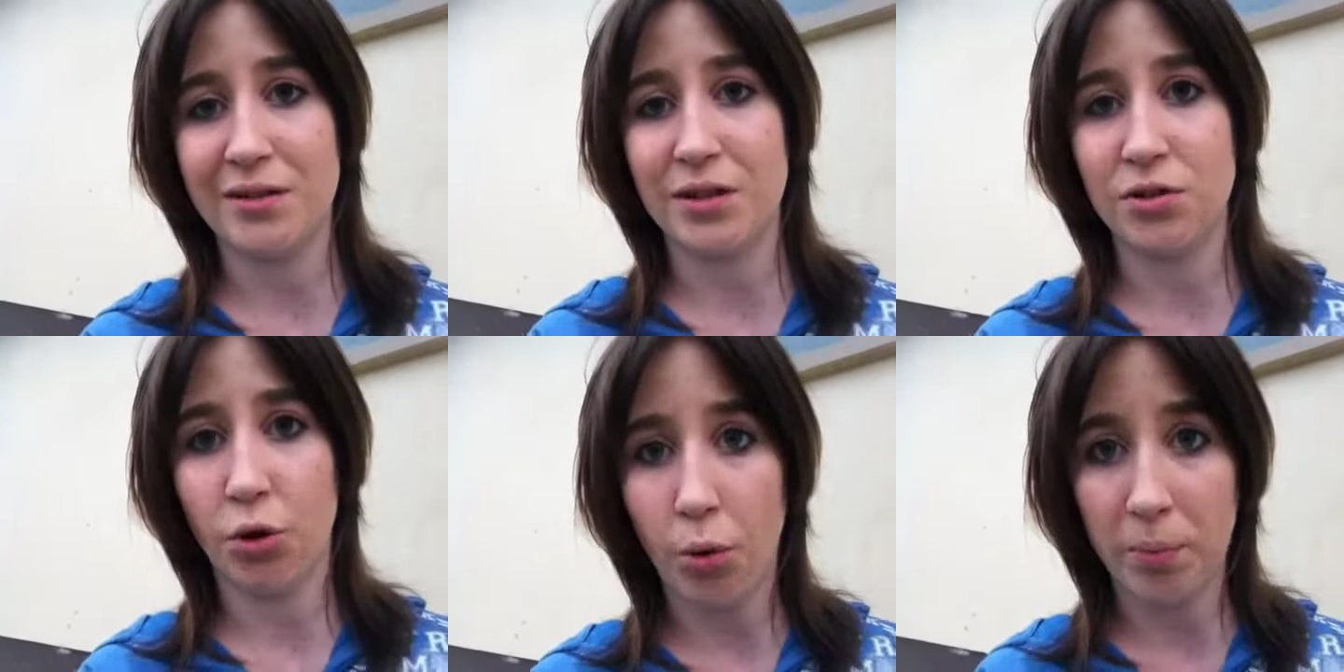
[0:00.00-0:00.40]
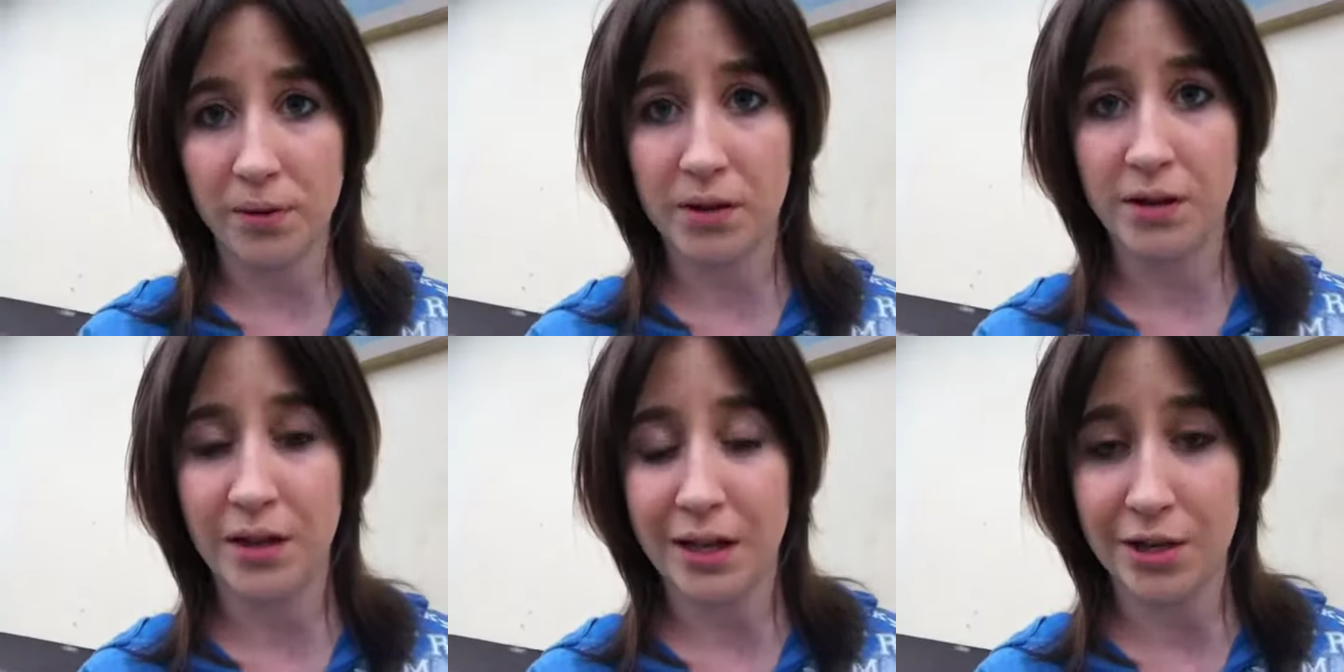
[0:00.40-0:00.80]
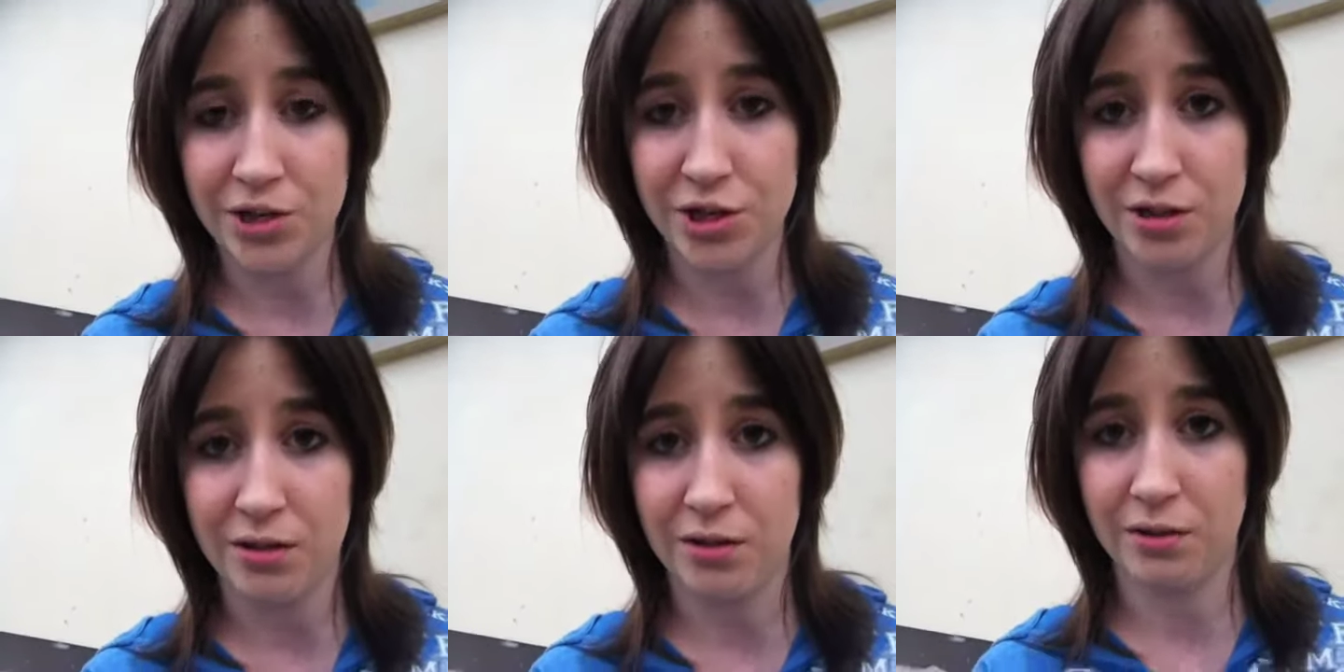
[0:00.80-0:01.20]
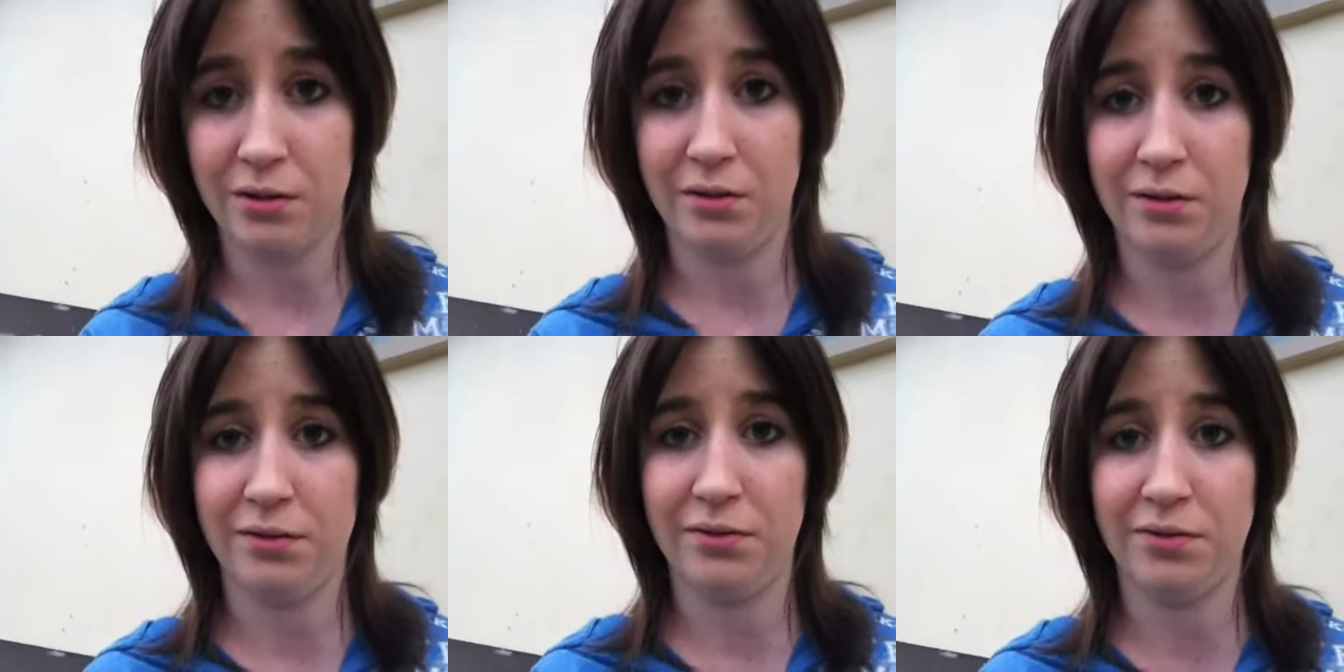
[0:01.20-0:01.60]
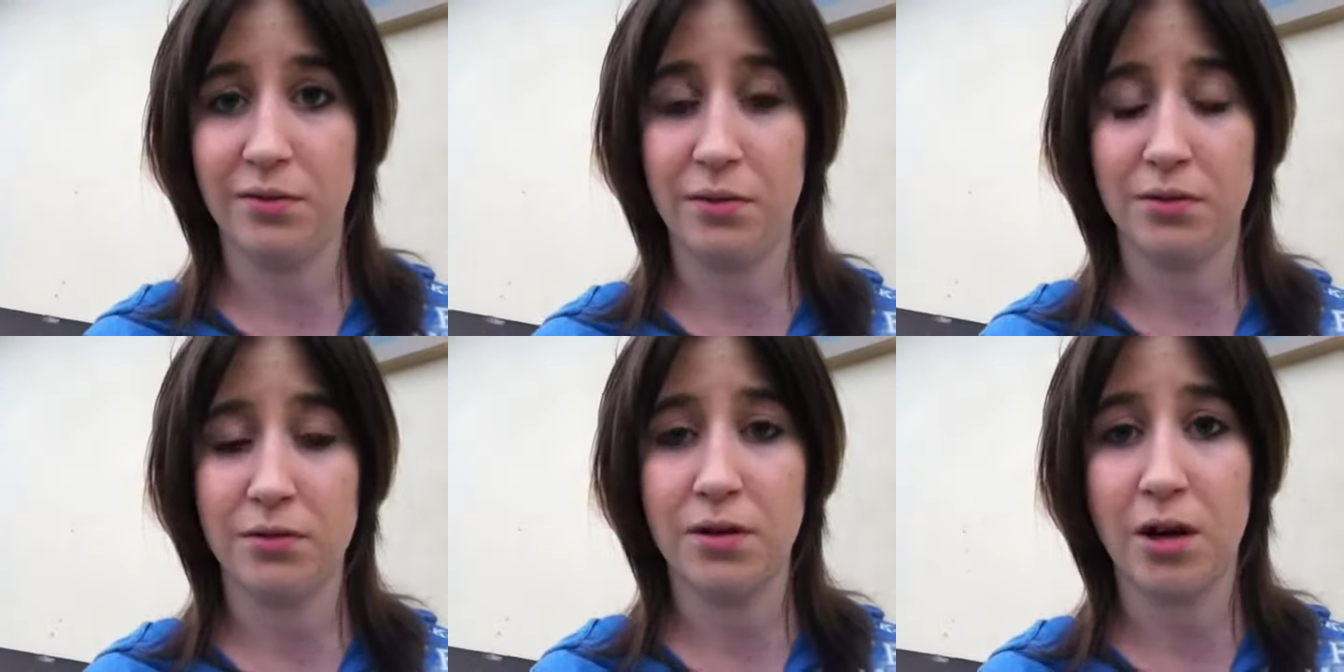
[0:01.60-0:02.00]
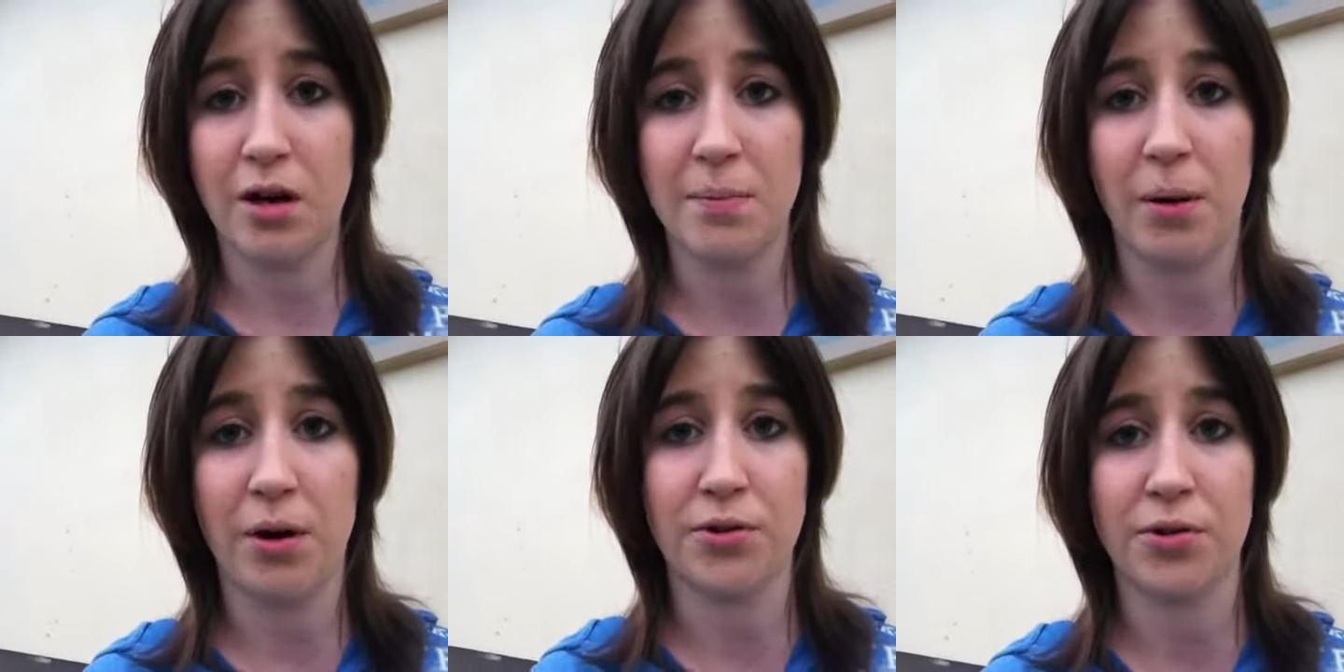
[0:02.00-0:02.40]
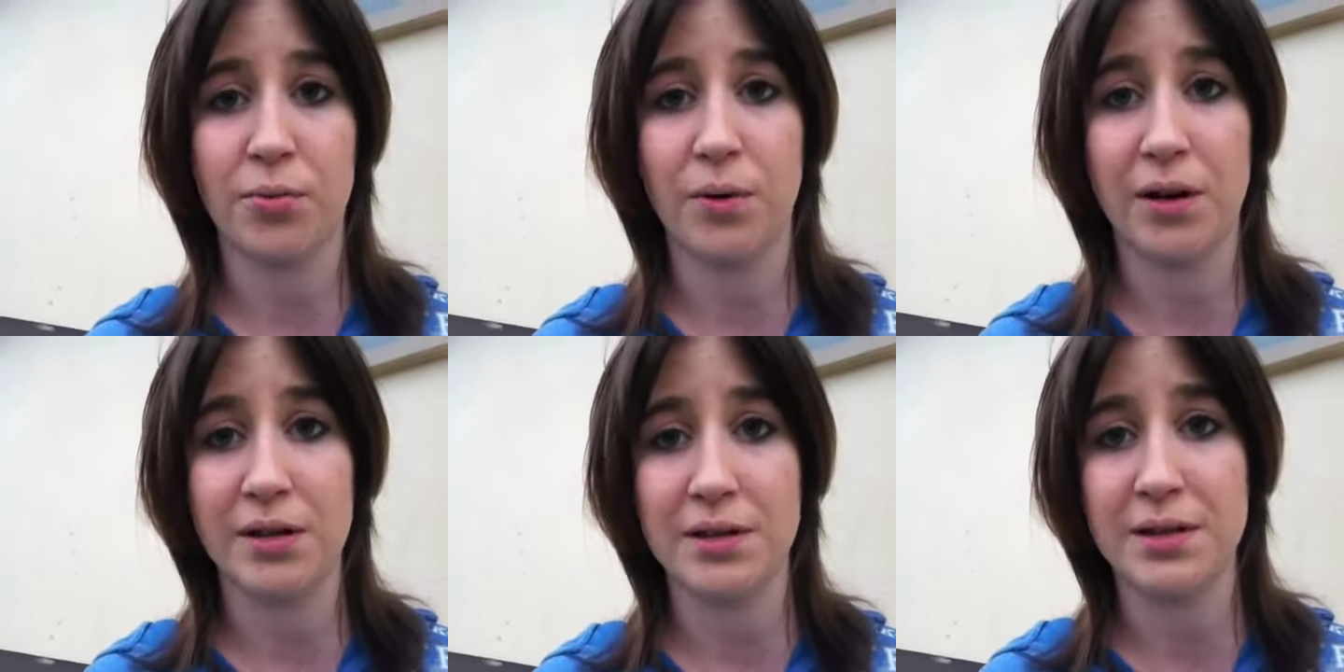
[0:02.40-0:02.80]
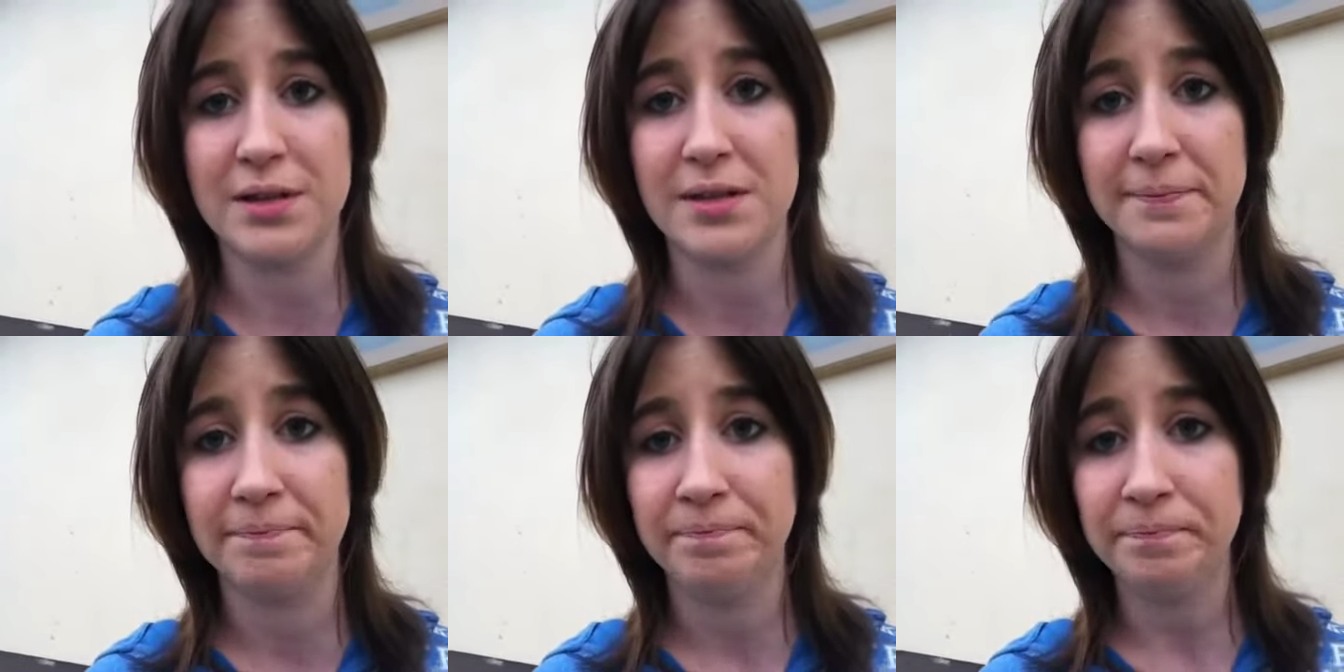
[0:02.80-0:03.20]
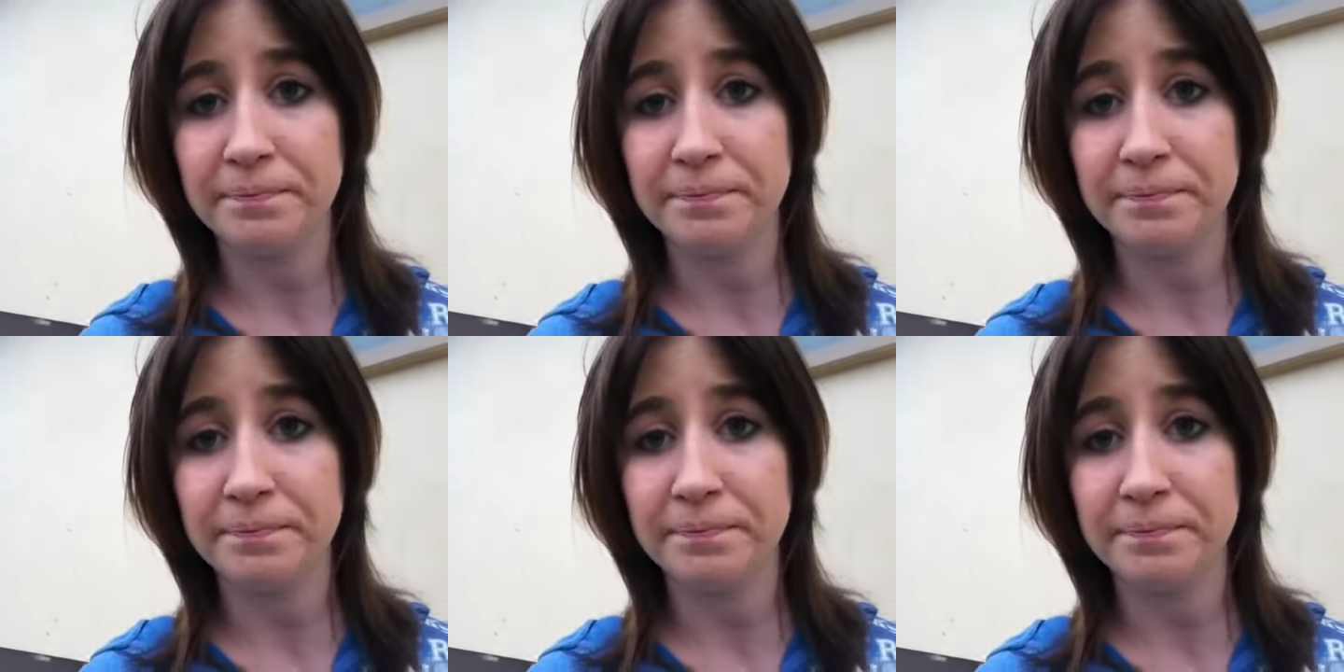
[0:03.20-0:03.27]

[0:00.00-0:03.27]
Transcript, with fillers: the Noble collection of Harry Potter wands,